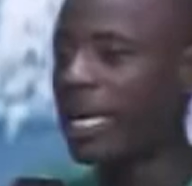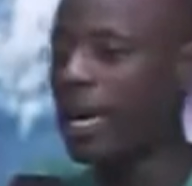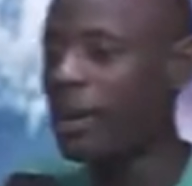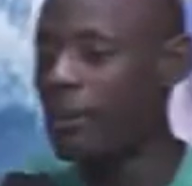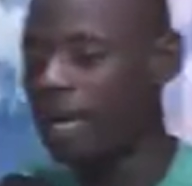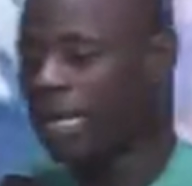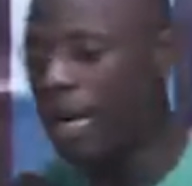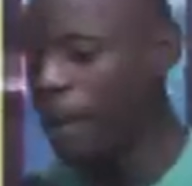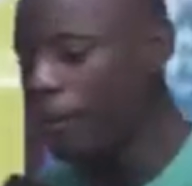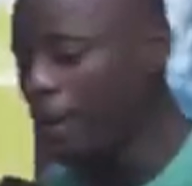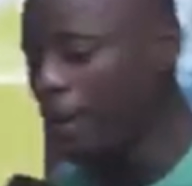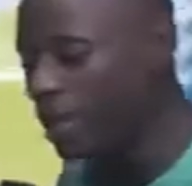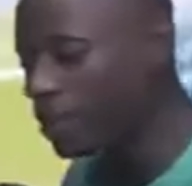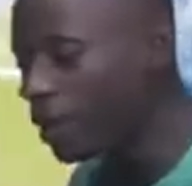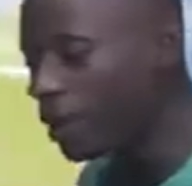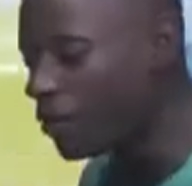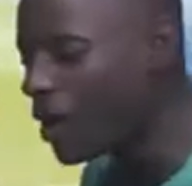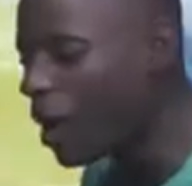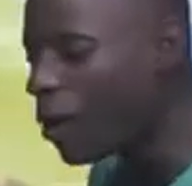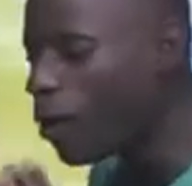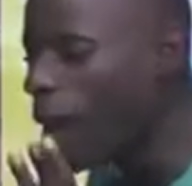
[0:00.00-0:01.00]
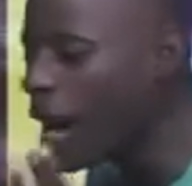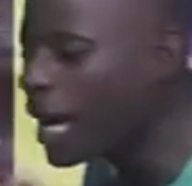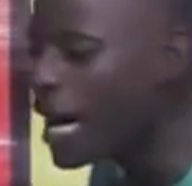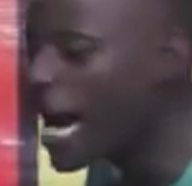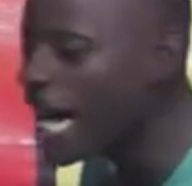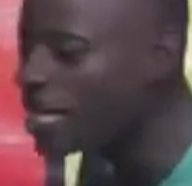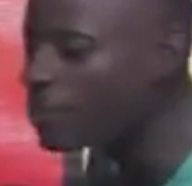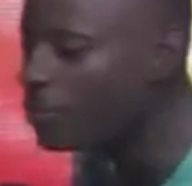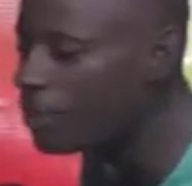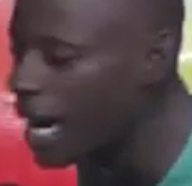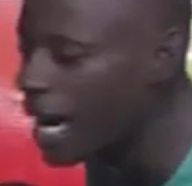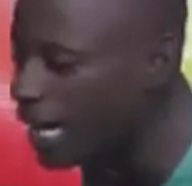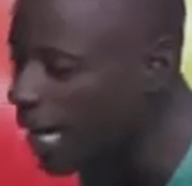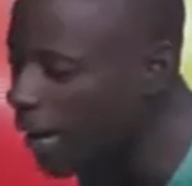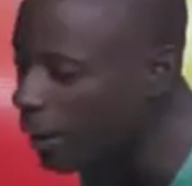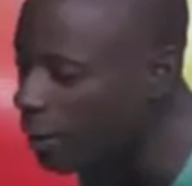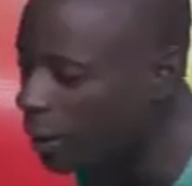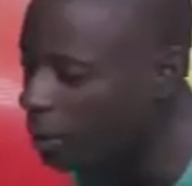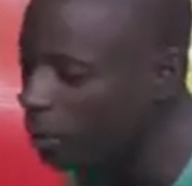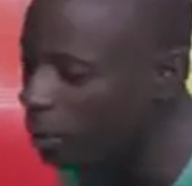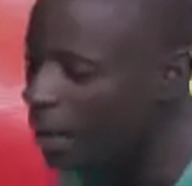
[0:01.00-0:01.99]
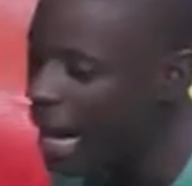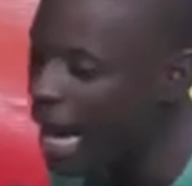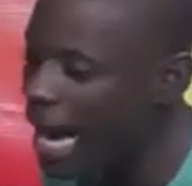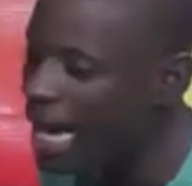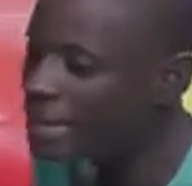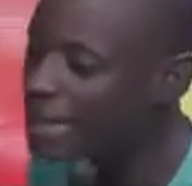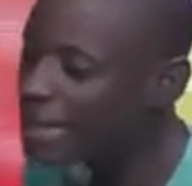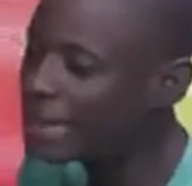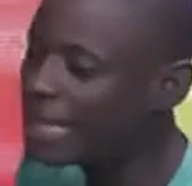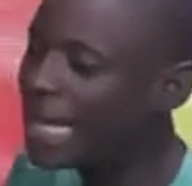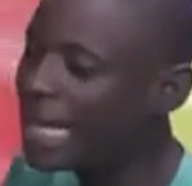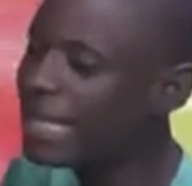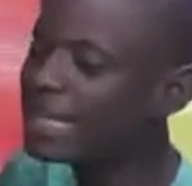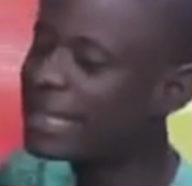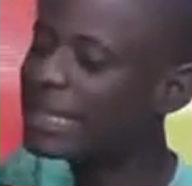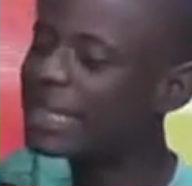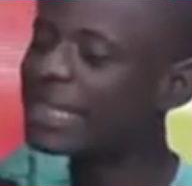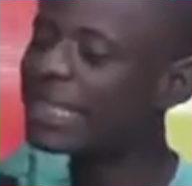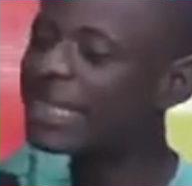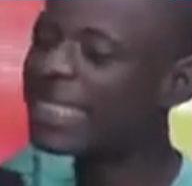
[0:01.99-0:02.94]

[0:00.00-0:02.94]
out and met me. In fact, one asked for my account number and sent